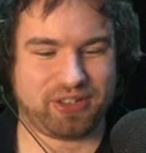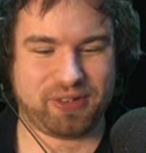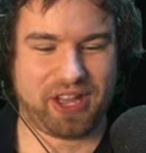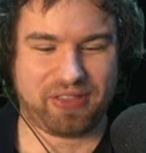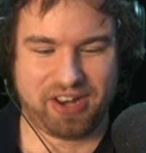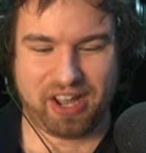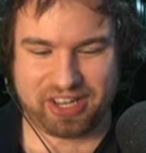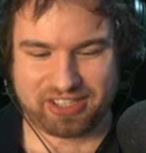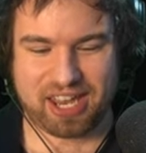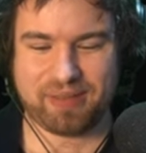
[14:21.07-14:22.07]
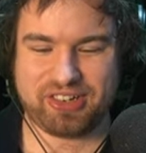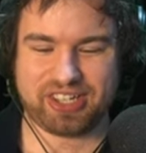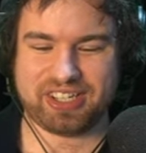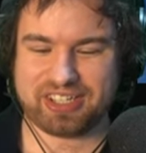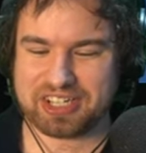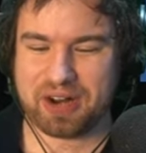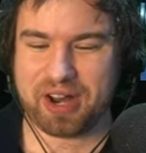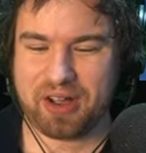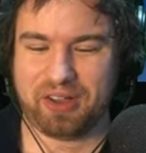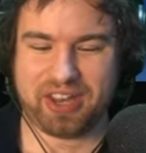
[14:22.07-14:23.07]
with like the nice images
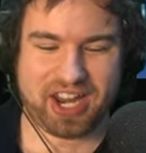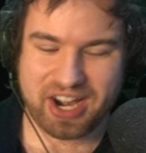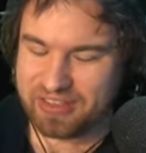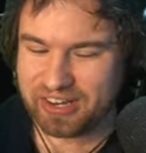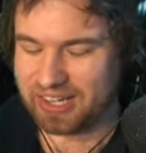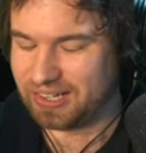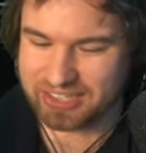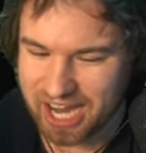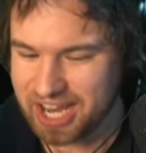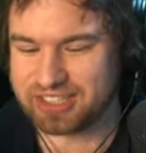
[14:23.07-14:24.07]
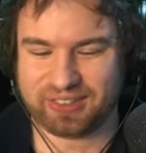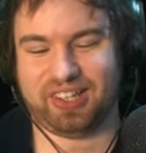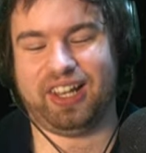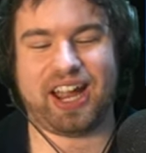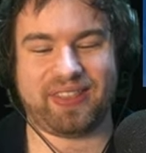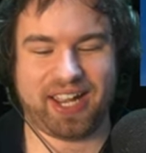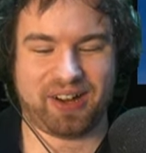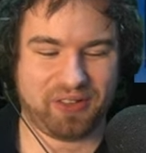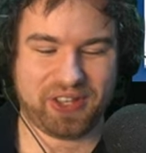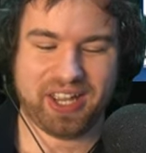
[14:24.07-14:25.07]
going on here and the little dates all aligned there,
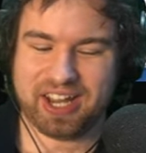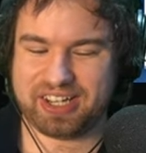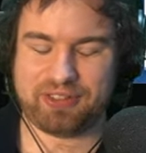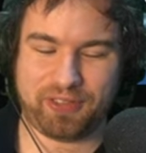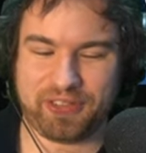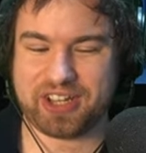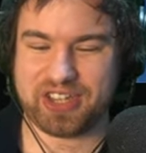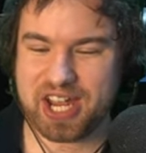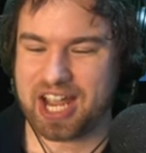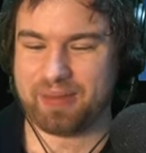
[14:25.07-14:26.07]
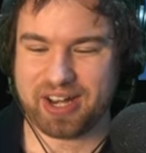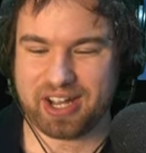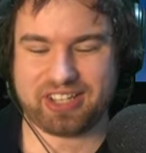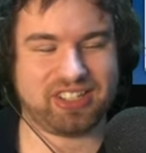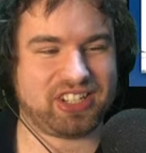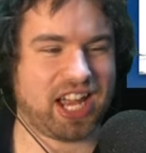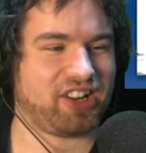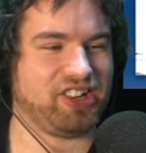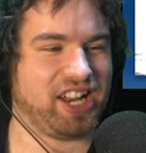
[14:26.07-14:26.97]
all the different things that are coming nice and sectioned